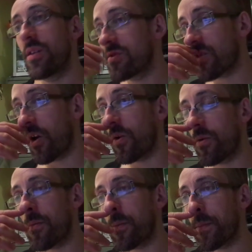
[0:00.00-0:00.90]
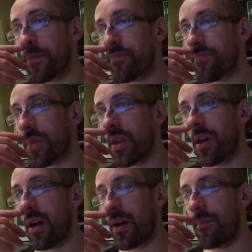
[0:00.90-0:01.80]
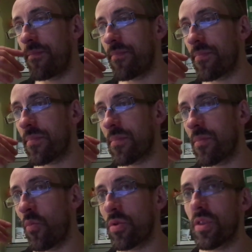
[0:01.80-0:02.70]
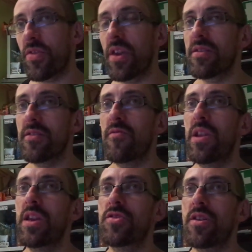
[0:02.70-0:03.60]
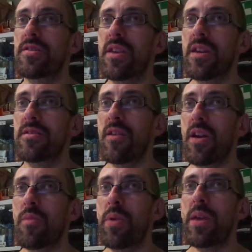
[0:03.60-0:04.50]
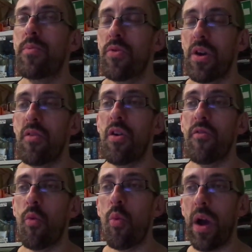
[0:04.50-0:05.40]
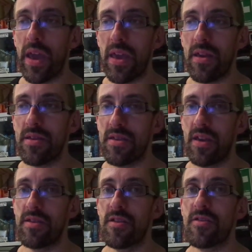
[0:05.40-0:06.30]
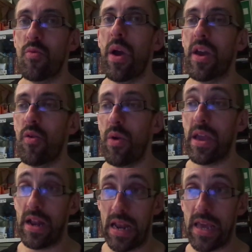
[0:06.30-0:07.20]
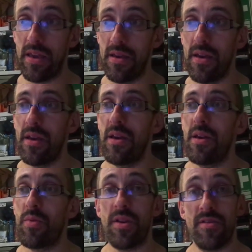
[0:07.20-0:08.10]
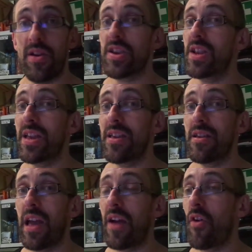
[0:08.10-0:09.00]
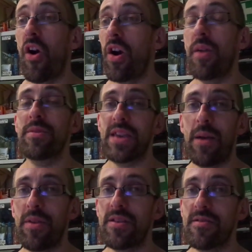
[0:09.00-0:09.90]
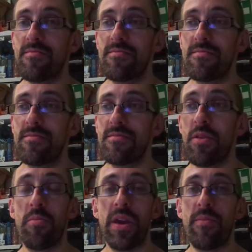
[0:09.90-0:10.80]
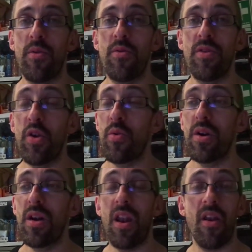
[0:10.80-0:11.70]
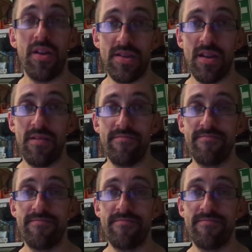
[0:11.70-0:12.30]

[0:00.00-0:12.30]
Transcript: So one of the things that's really interesting is, like, people that are overweight tend to sweat quickly because they actually have a higher metabolism than people who are lighter,